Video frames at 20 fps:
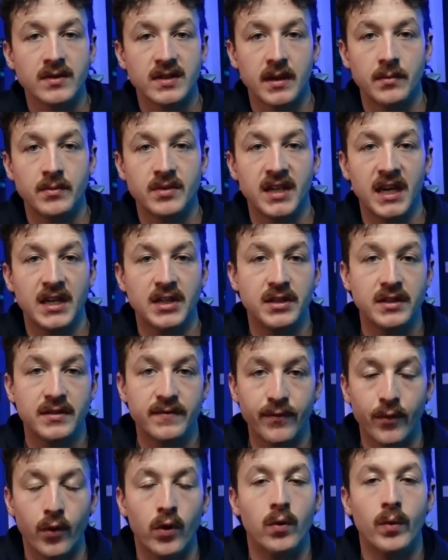some sessions
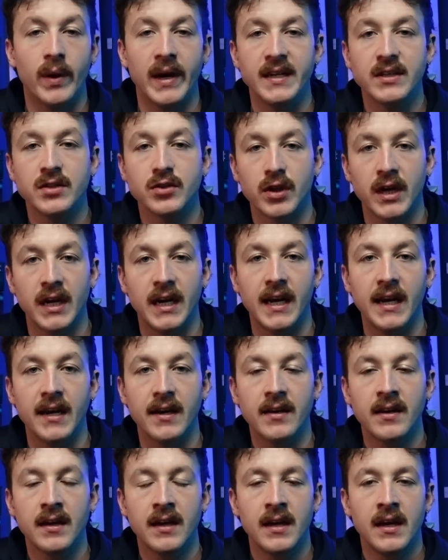for weights
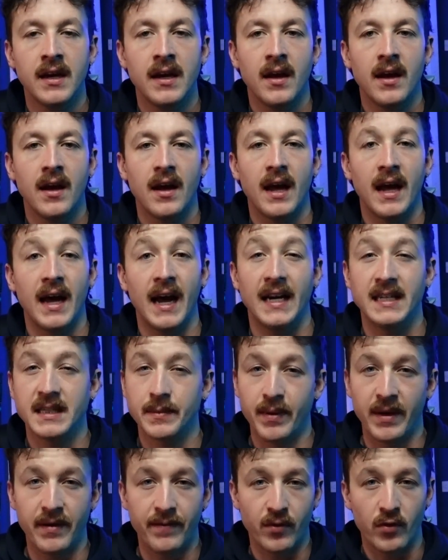training, it adds a
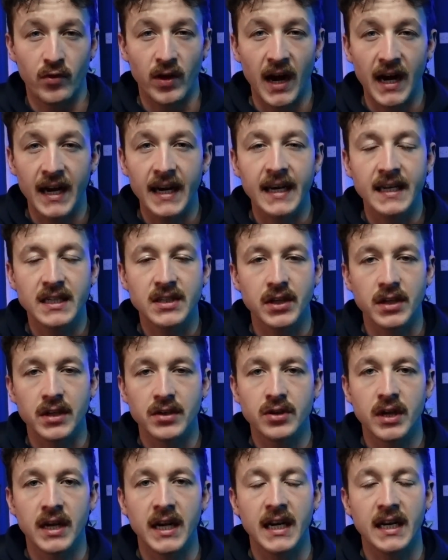bit of variety to your
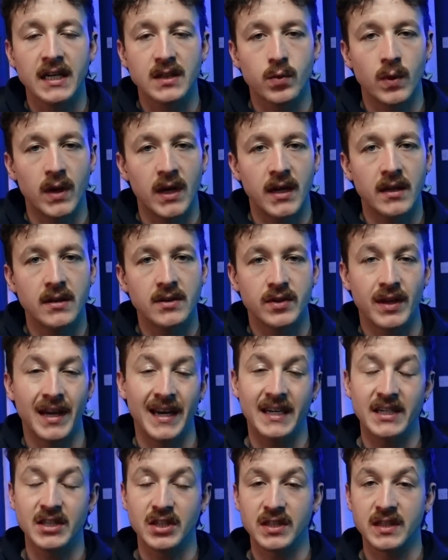training as well, so
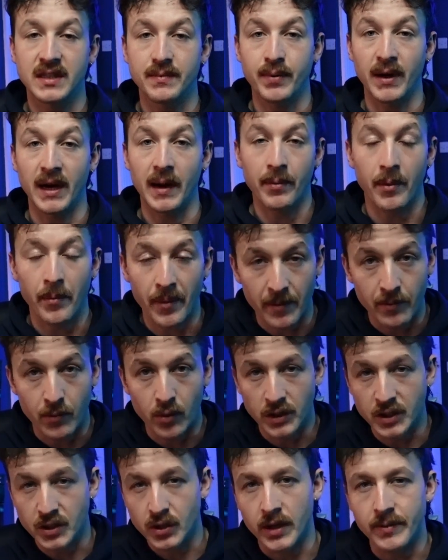that can just bring up a bit
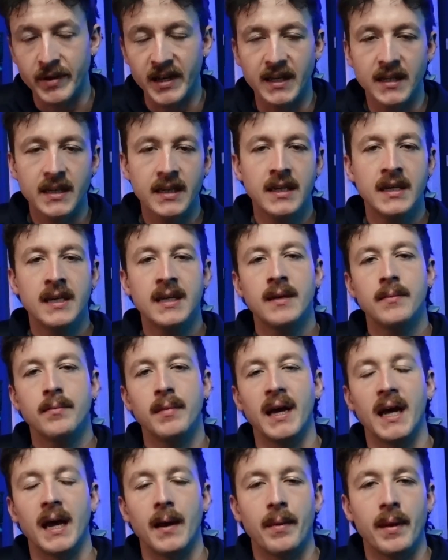more enjoyment,
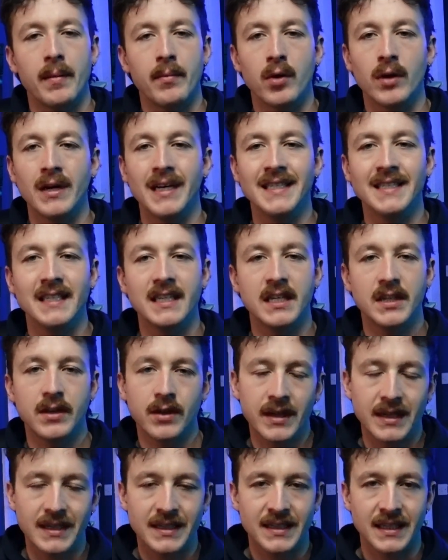make it a bit more easy to do
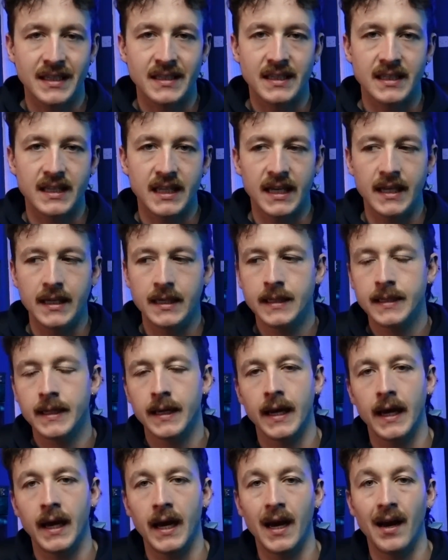it consistently.
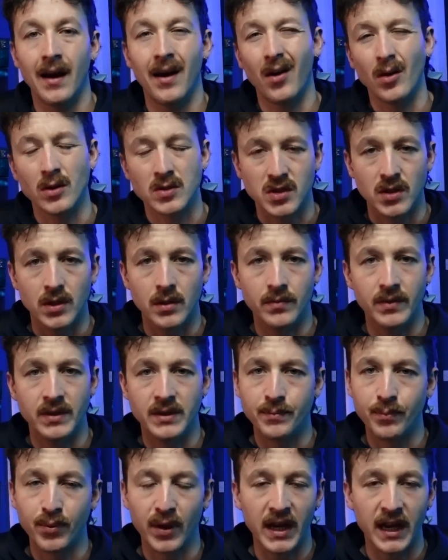Also, there's
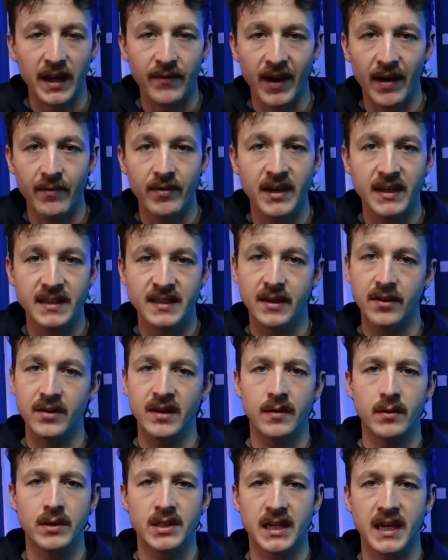plenty of evidence out
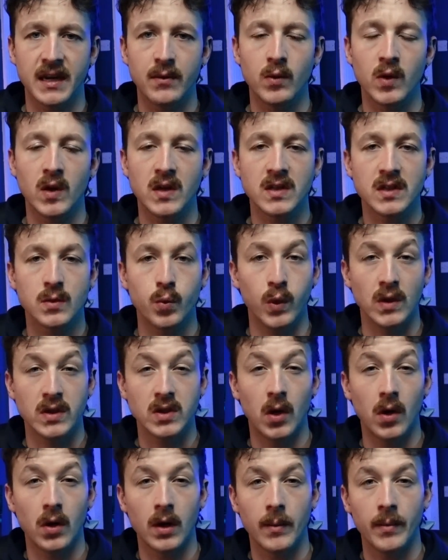there, which again we'll
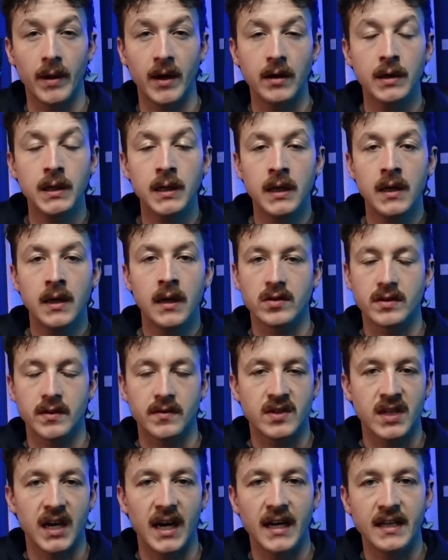talk about. Lots of
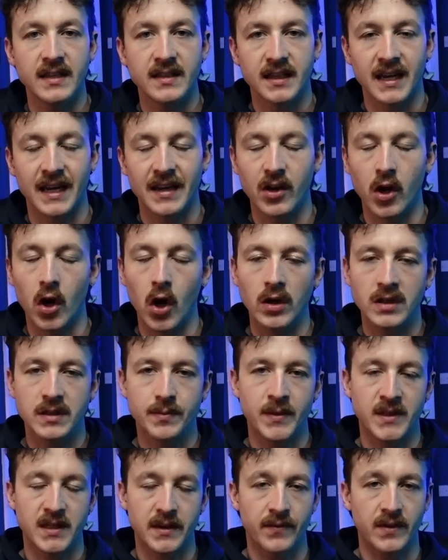science, again, not
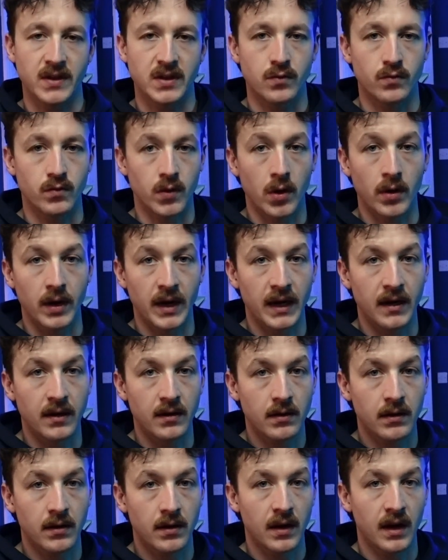specific to
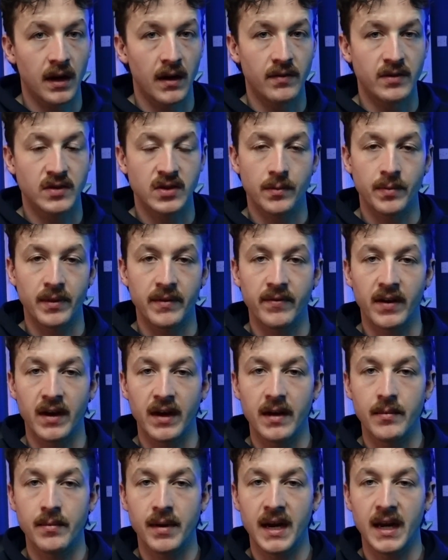rowing. There's not been
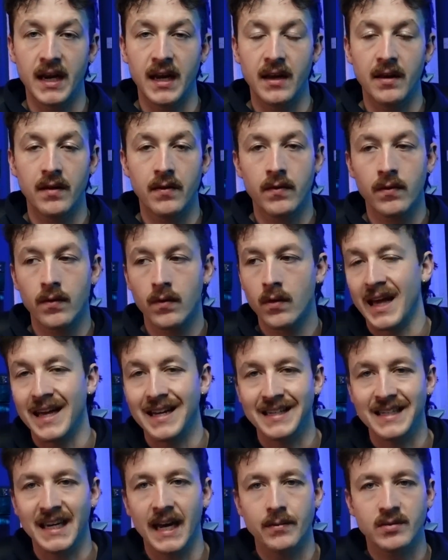very many
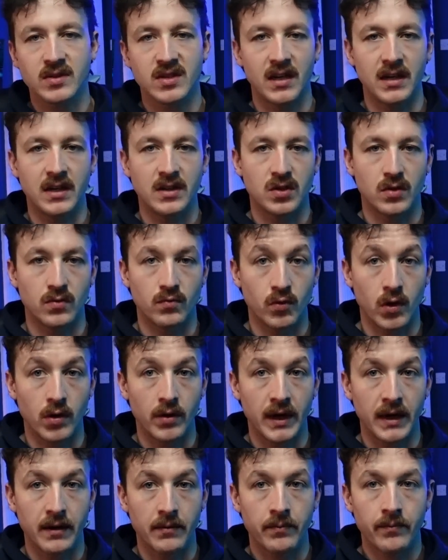in-depth studies on
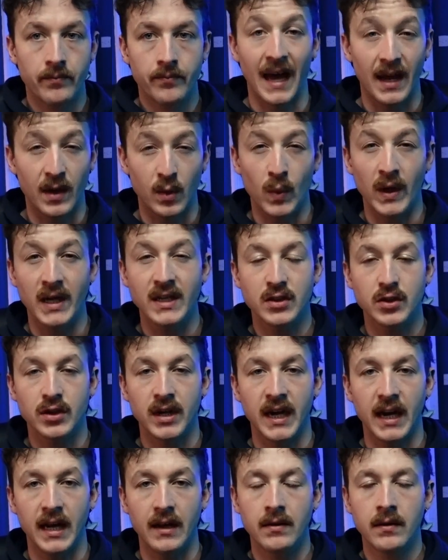rowing and weights
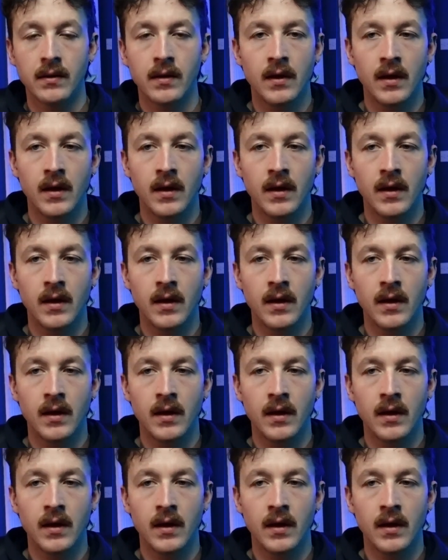training,